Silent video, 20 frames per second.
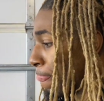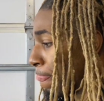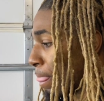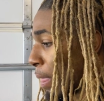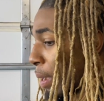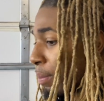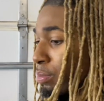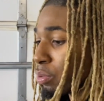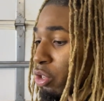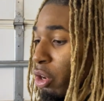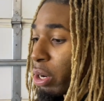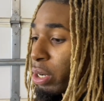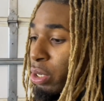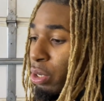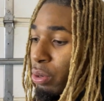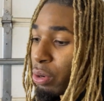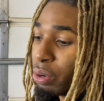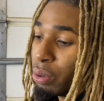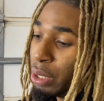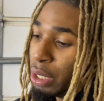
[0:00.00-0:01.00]
I'm starting
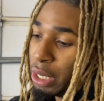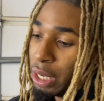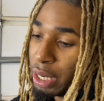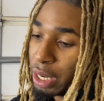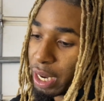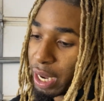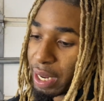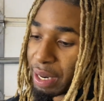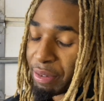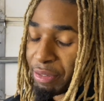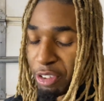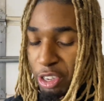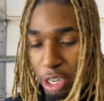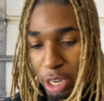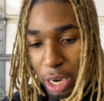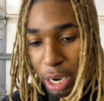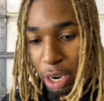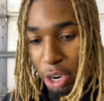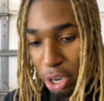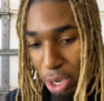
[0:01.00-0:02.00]
to kind of
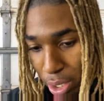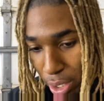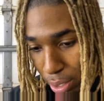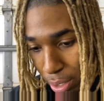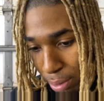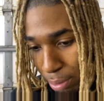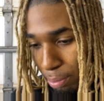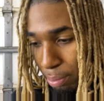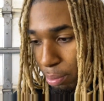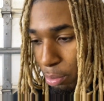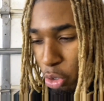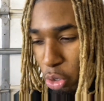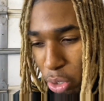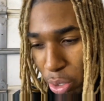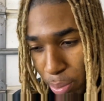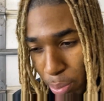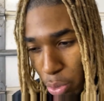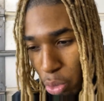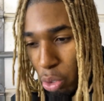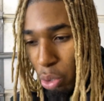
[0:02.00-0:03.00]
figure out more
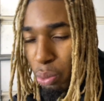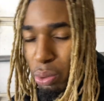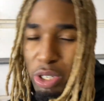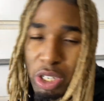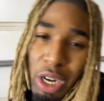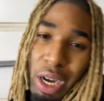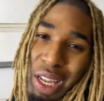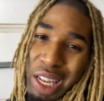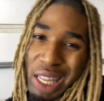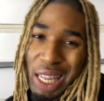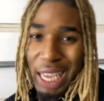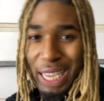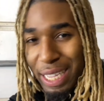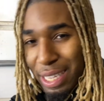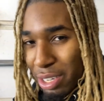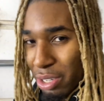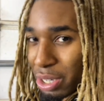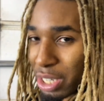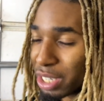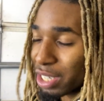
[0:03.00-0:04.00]
and more what y'all are liking
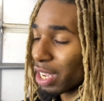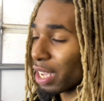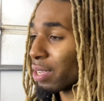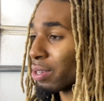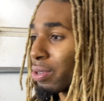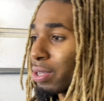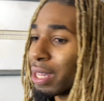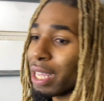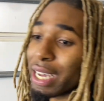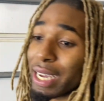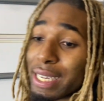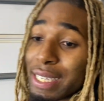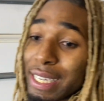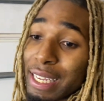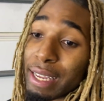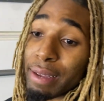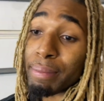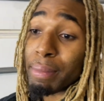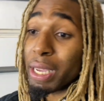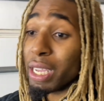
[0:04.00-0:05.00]
on the channel. And like I
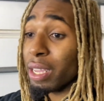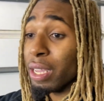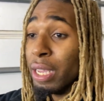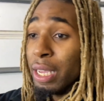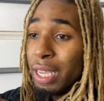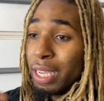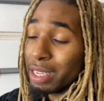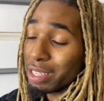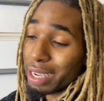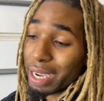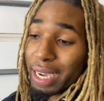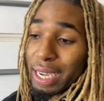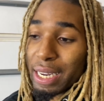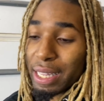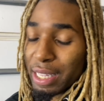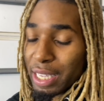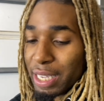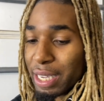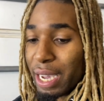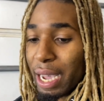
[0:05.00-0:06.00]
said, man, y'all got to
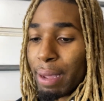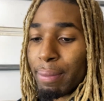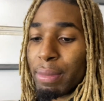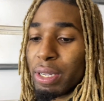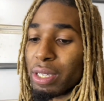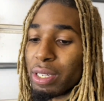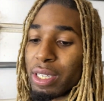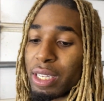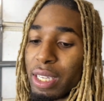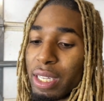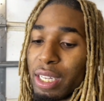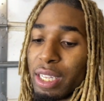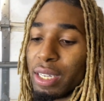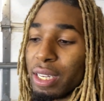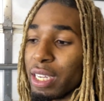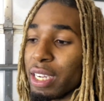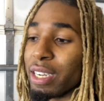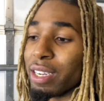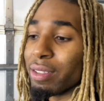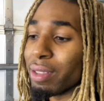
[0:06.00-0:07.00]
leave comments and get in
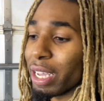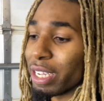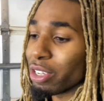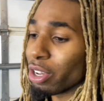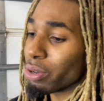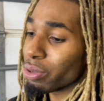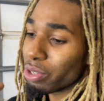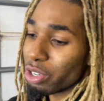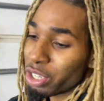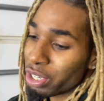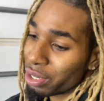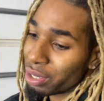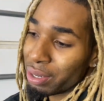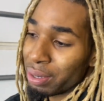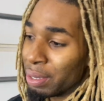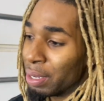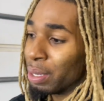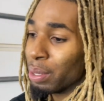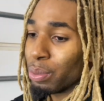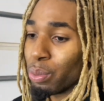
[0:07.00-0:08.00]
there, and like, don't just
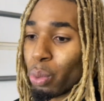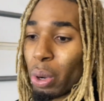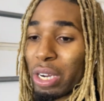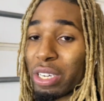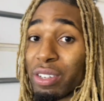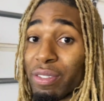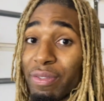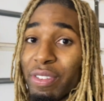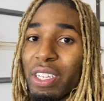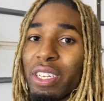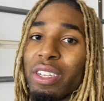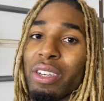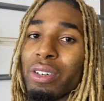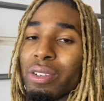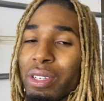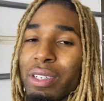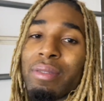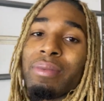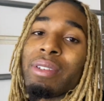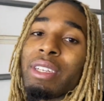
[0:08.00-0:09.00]
watch the videos, you know
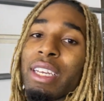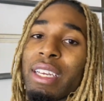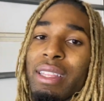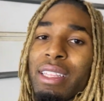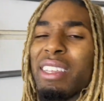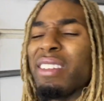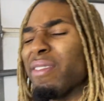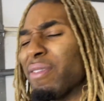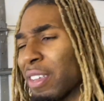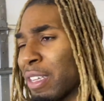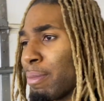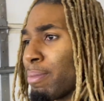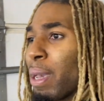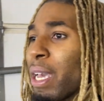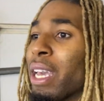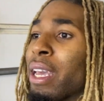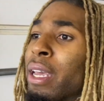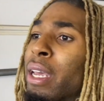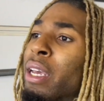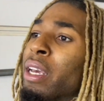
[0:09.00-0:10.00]
what I'm saying? Leave
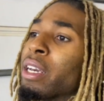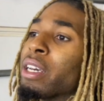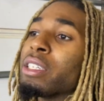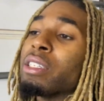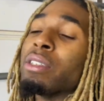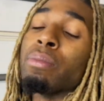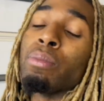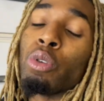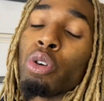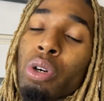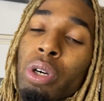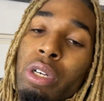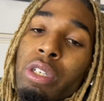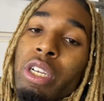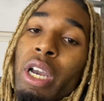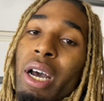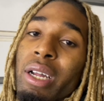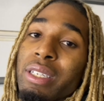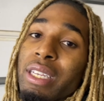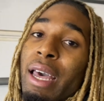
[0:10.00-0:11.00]
feedback, because the more
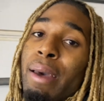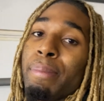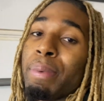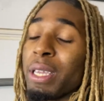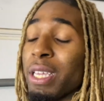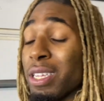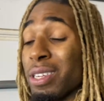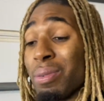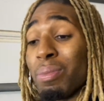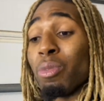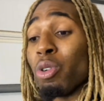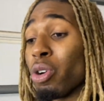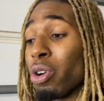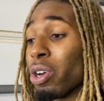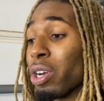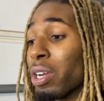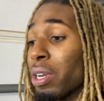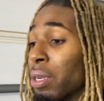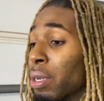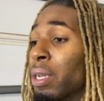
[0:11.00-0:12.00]
y'all tap in, the
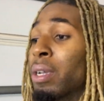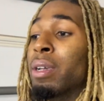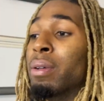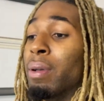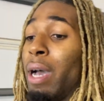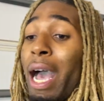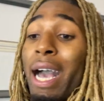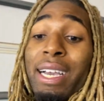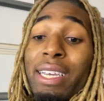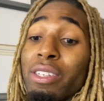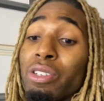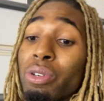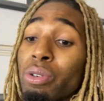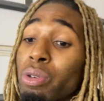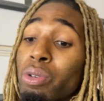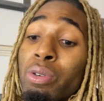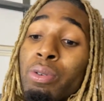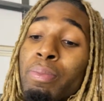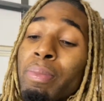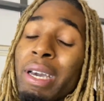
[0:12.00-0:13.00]
more I could
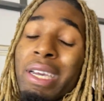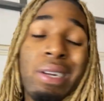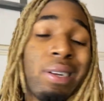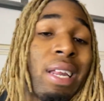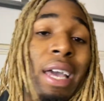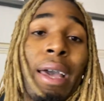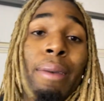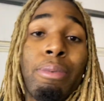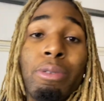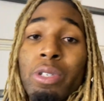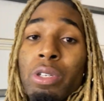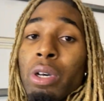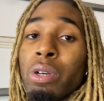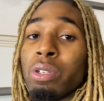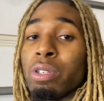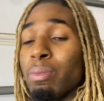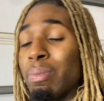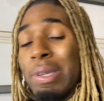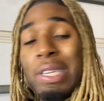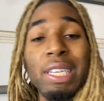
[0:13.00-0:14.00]
do, the better the episodes
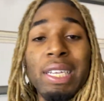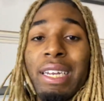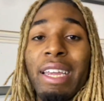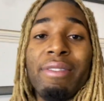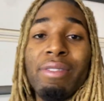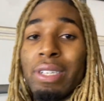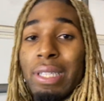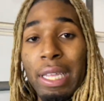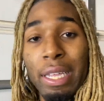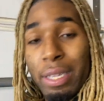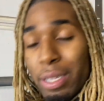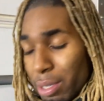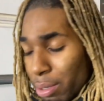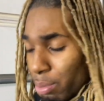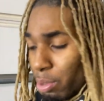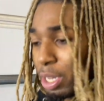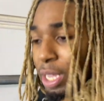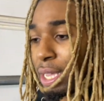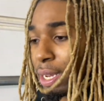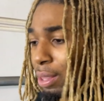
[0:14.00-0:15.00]
would be and everything, you know what I'm
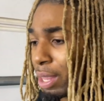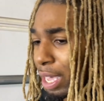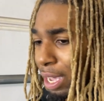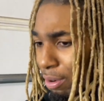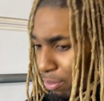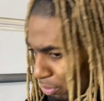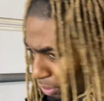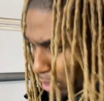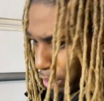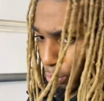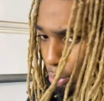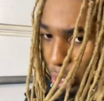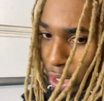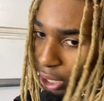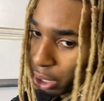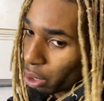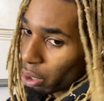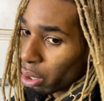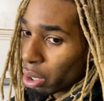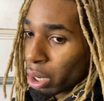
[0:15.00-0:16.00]
saying? Like, I'm really
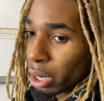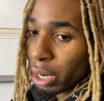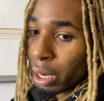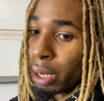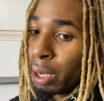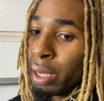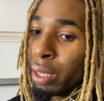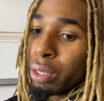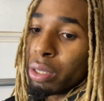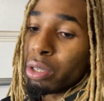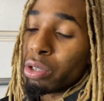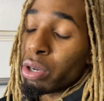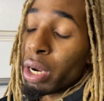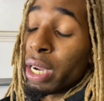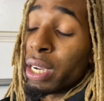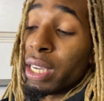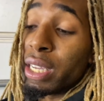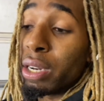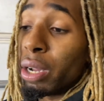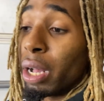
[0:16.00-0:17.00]
working hard to try
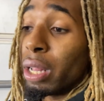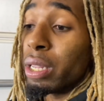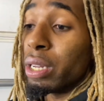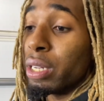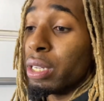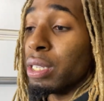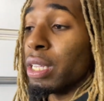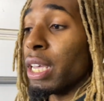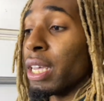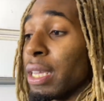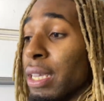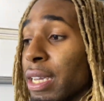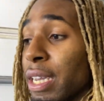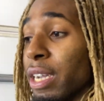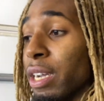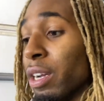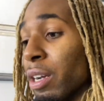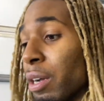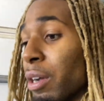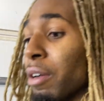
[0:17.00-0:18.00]
and get all of this taken
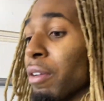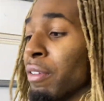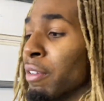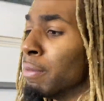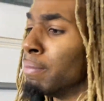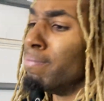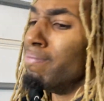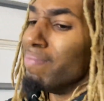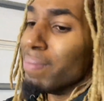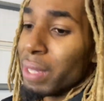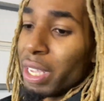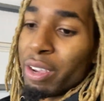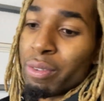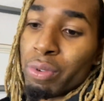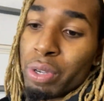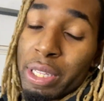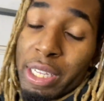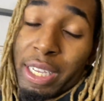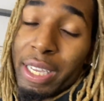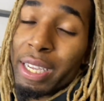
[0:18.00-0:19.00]
care of and
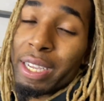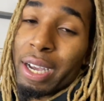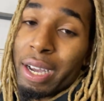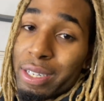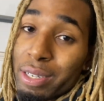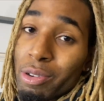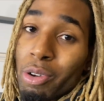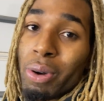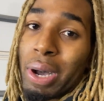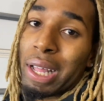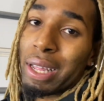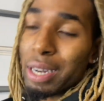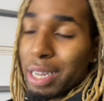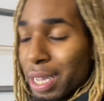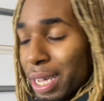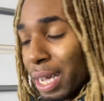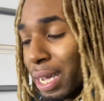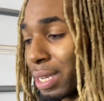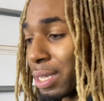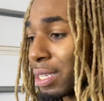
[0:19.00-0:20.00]
really give y'all some quality
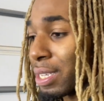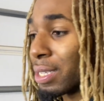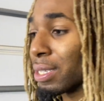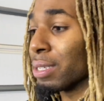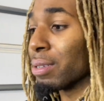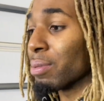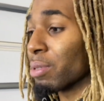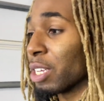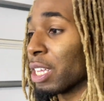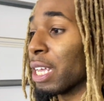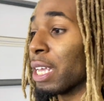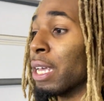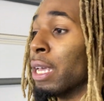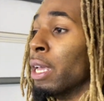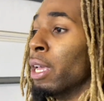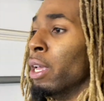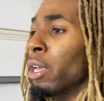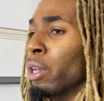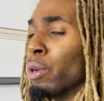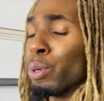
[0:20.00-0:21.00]
content, you know what I'm saying?
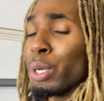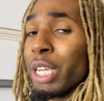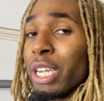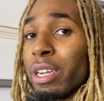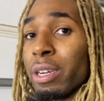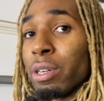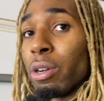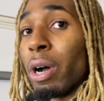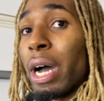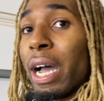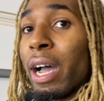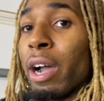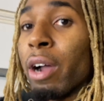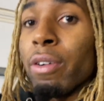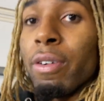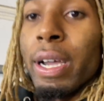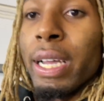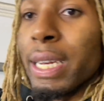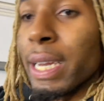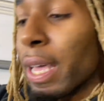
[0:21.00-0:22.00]
We're here in Ohio
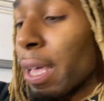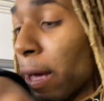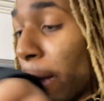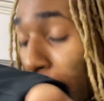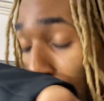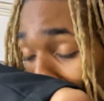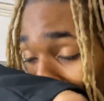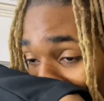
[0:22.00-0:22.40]
right now.